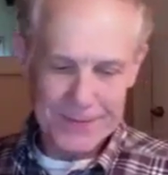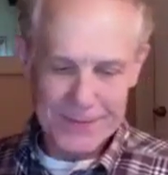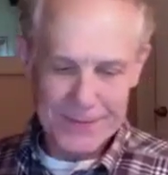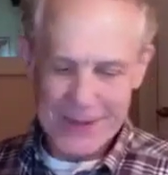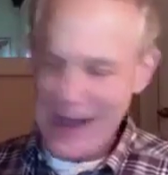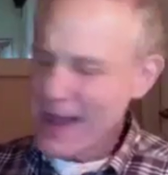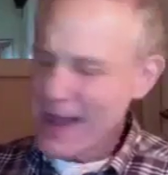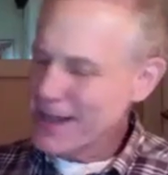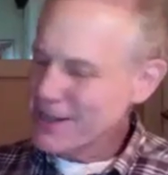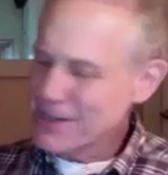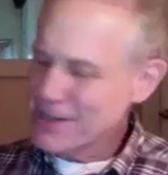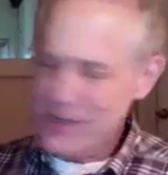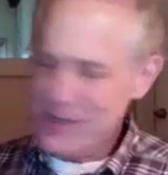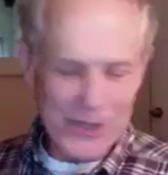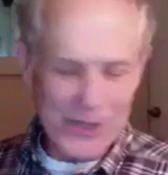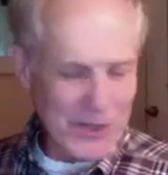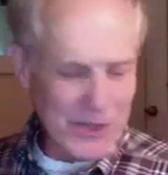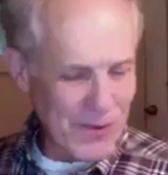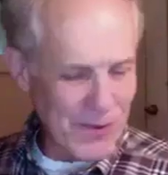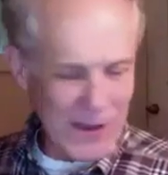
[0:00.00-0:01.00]

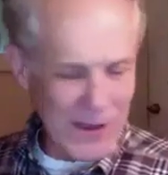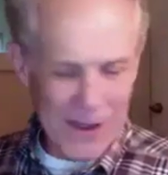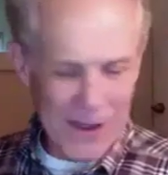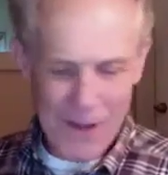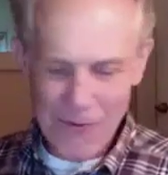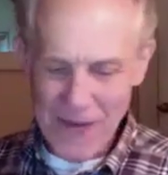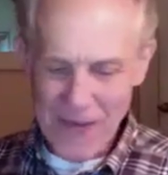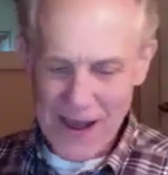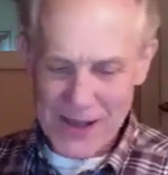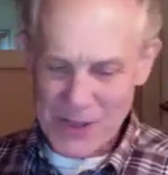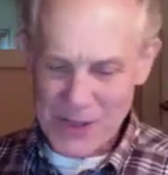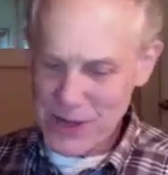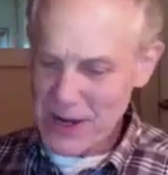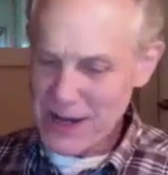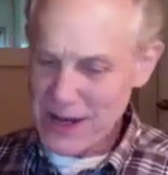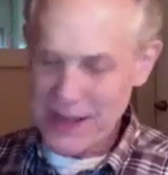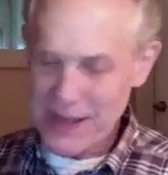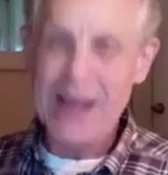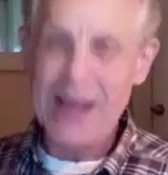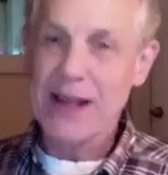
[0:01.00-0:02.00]
It's really a
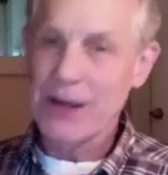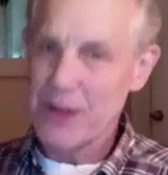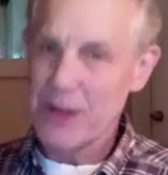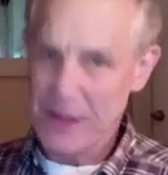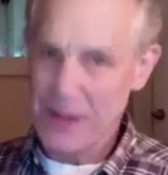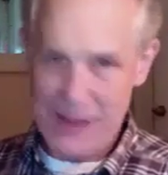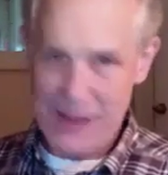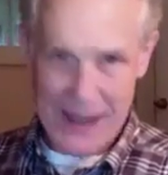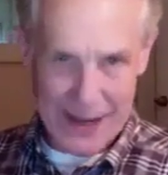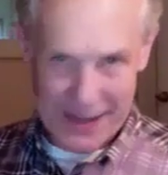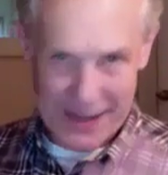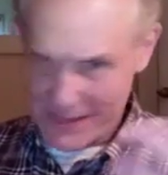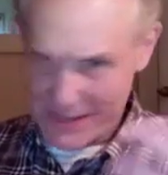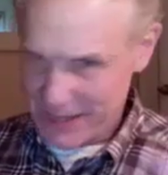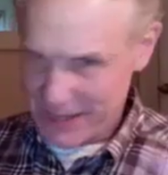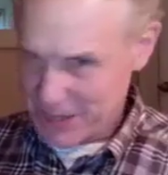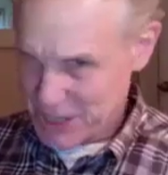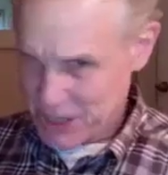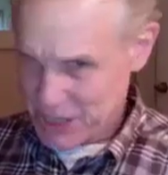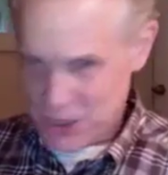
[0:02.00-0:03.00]
fascinating thing, and it's
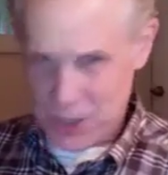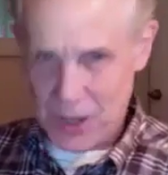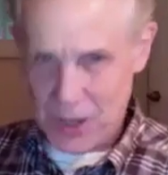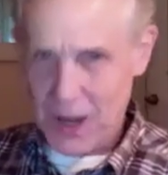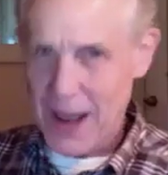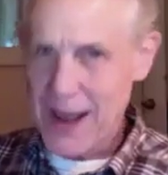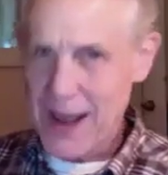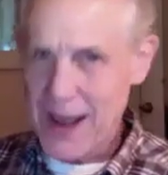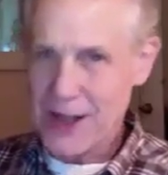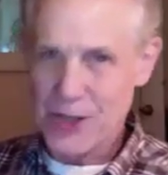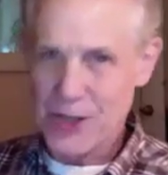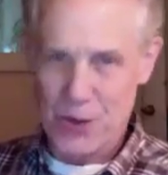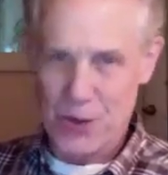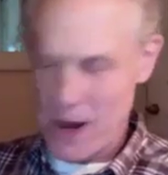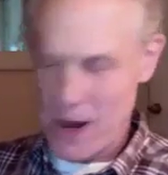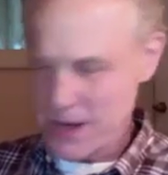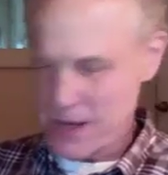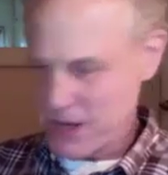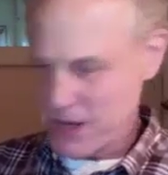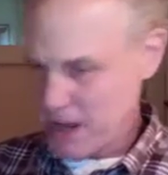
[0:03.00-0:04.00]
the digital age. You're
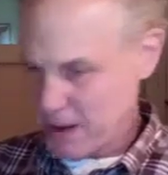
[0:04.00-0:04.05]
right.